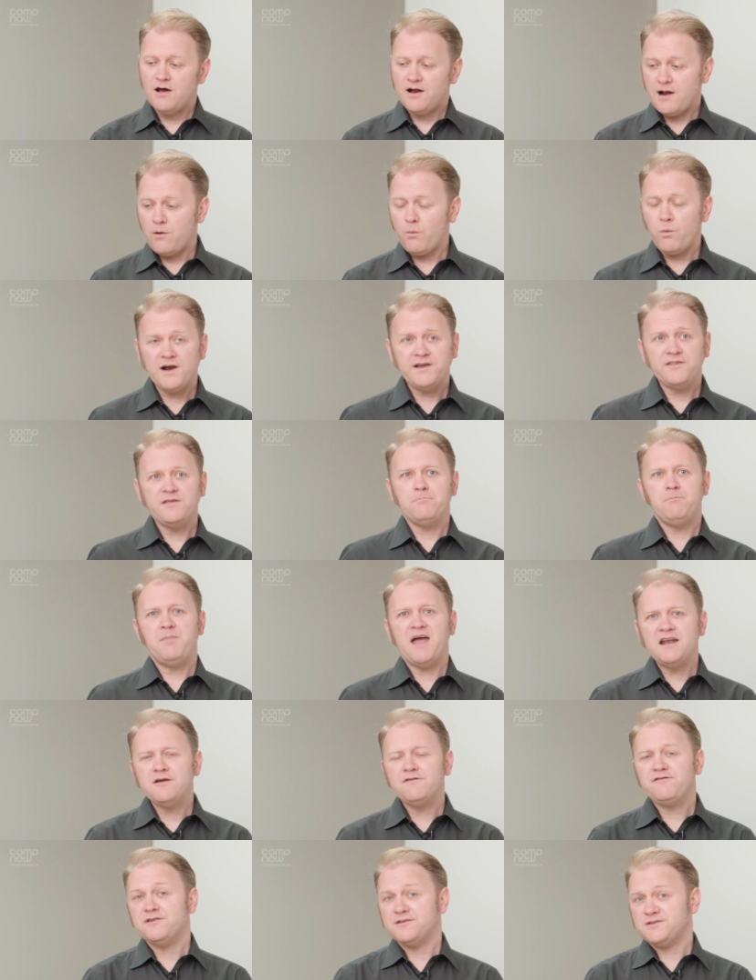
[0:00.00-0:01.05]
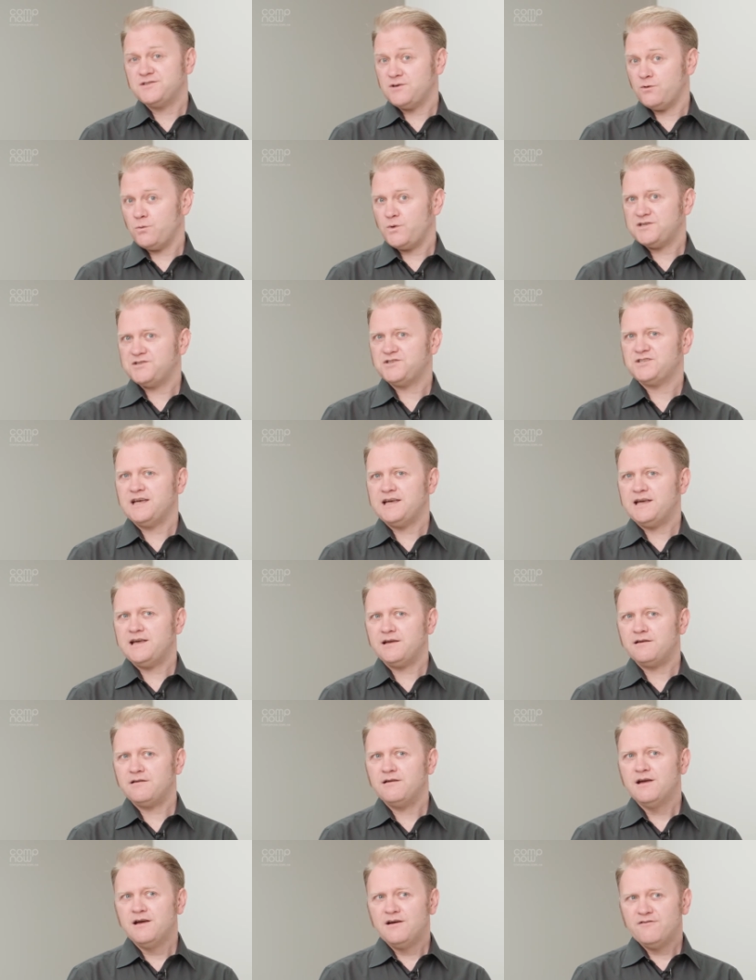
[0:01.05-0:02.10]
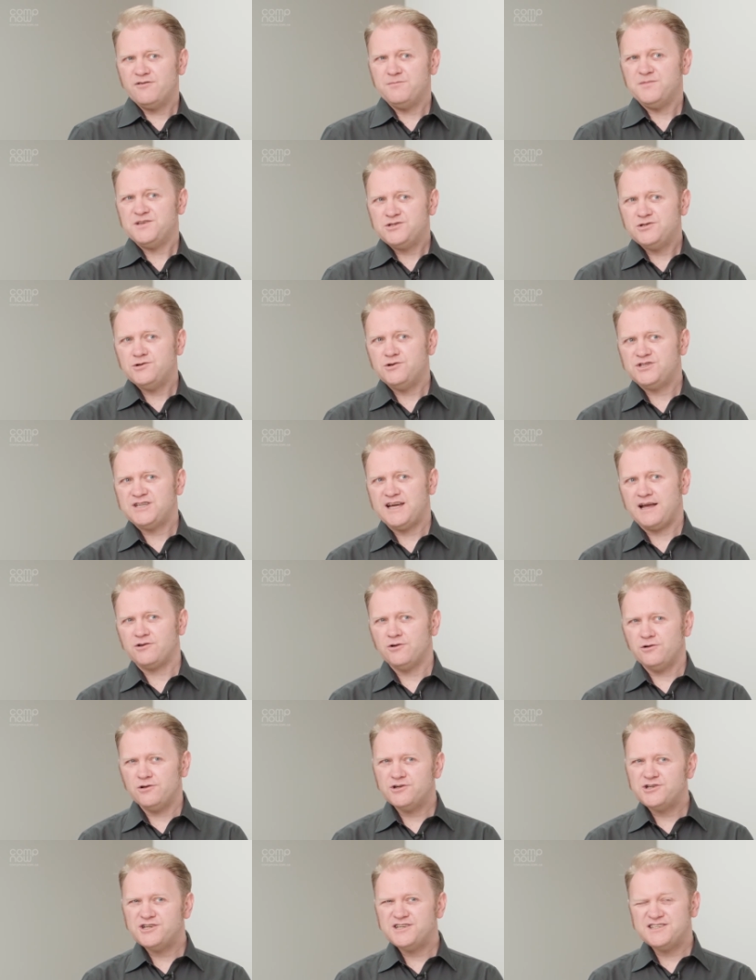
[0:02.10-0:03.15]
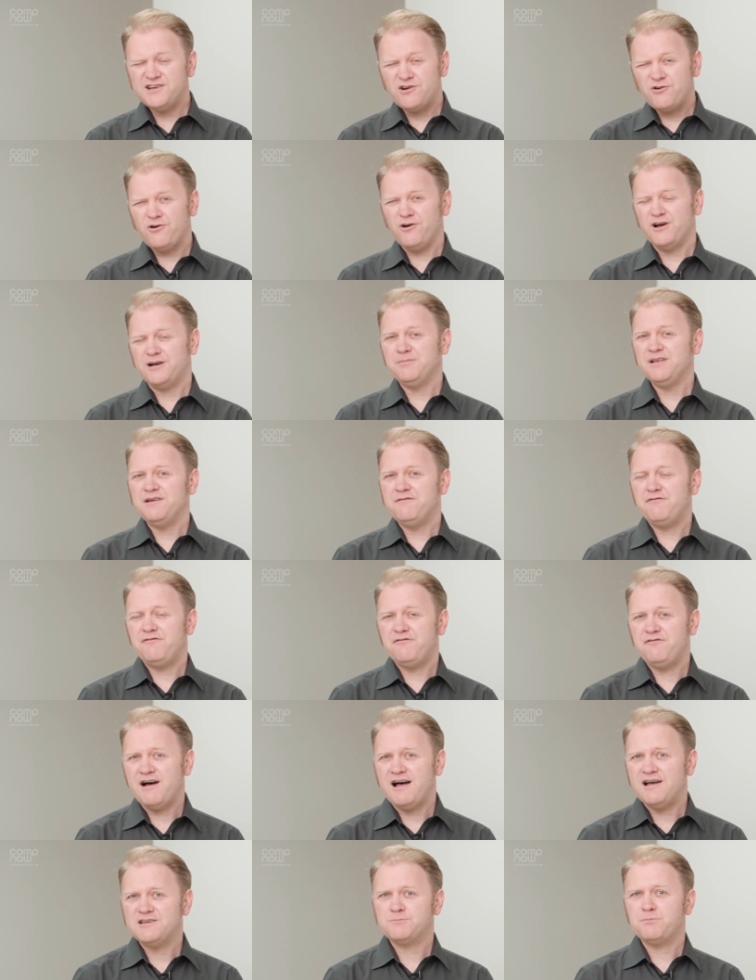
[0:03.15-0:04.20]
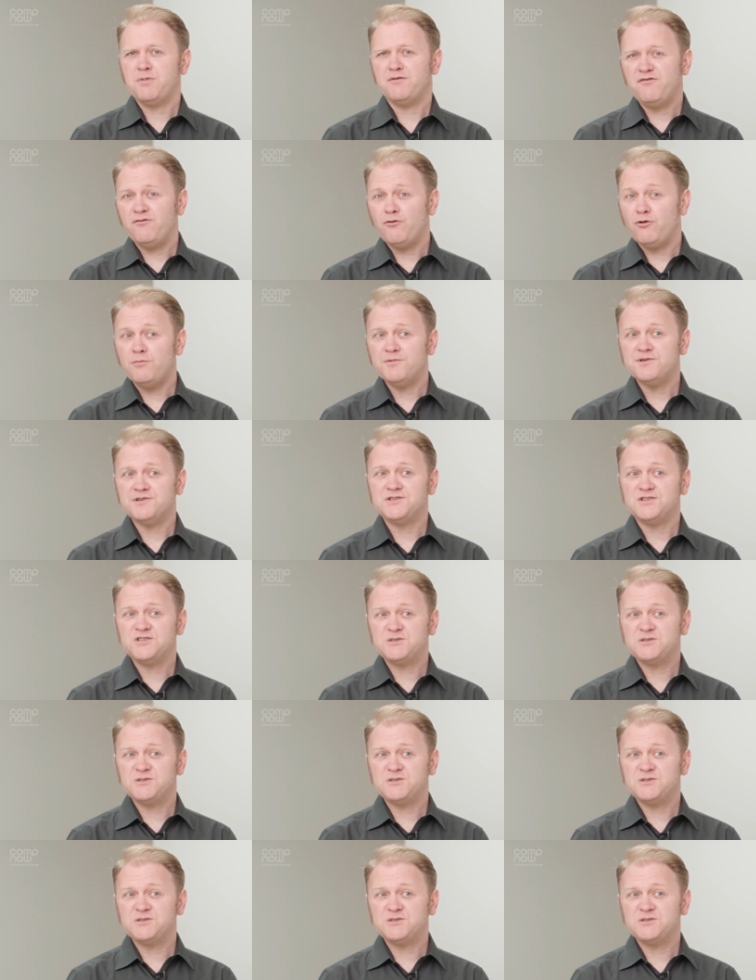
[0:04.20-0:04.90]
Now, one of the benefits that we're seeing from this new technology is incredibly fast performance,